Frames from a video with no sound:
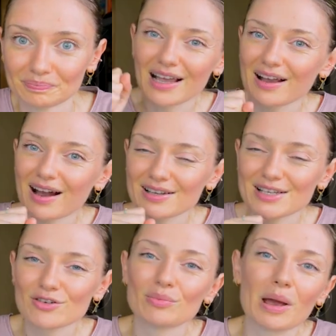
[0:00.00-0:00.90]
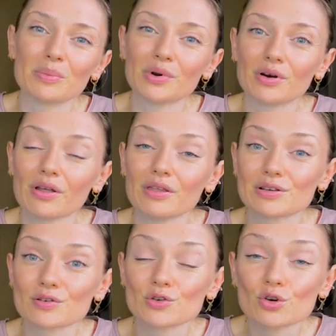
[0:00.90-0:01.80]
And guys, remember
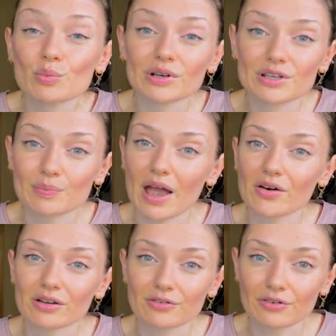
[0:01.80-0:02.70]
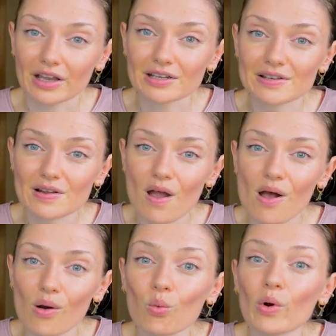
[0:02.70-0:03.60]
this super inspiring phrase,
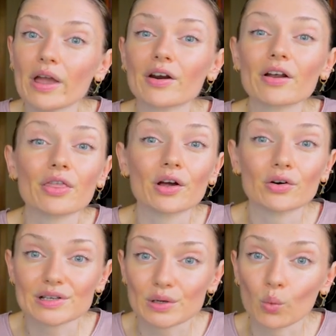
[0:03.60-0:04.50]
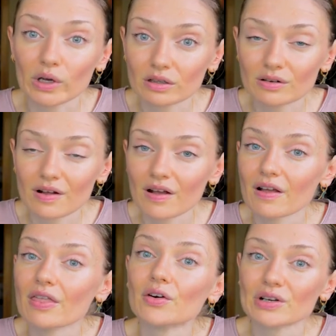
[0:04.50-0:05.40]
where there is a will,
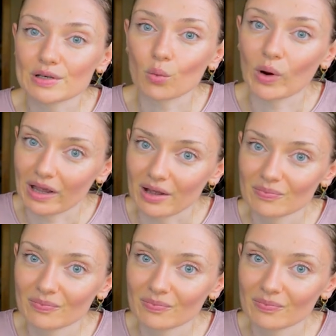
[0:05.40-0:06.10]
there is a way.